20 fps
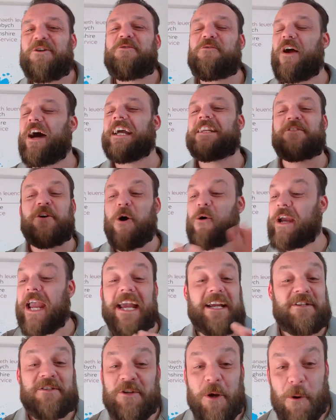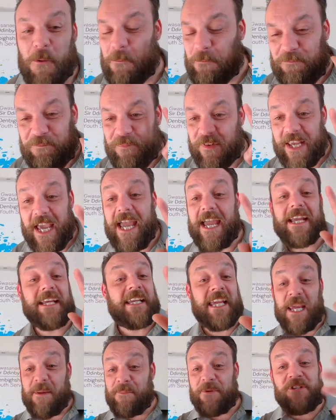Right. Okay. So, yeah,
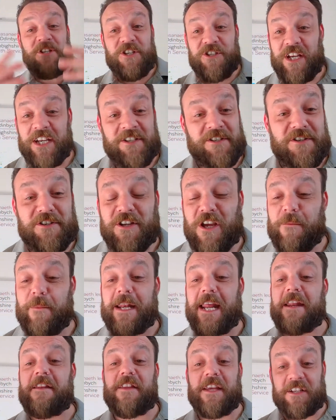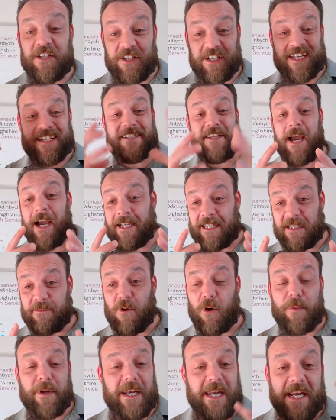keep your suggestions coming in. This is exactly
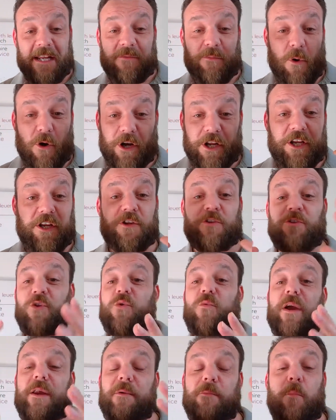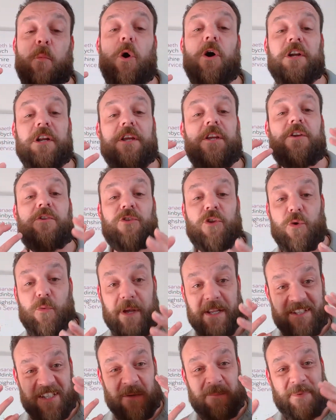what we need. What are you doing? What are you
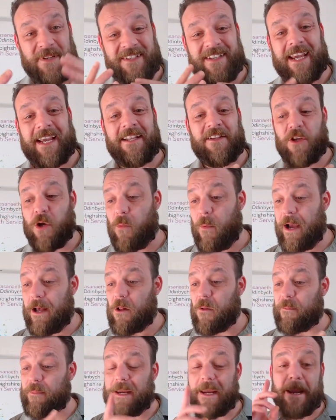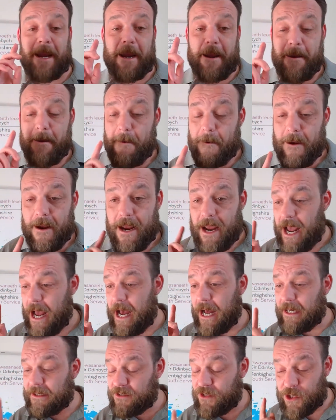doing to protect your well-being
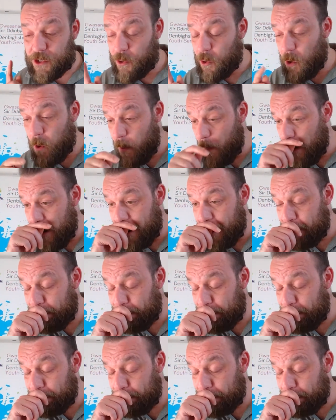and your